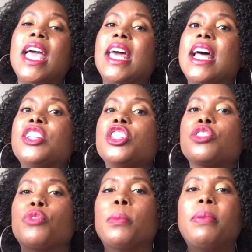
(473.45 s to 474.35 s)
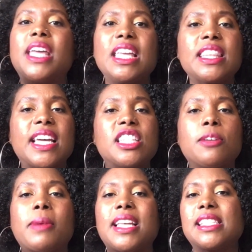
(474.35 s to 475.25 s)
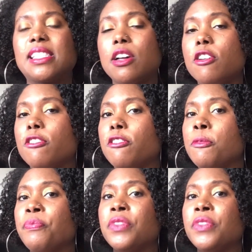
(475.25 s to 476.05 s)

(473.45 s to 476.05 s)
And I just repeat that to myself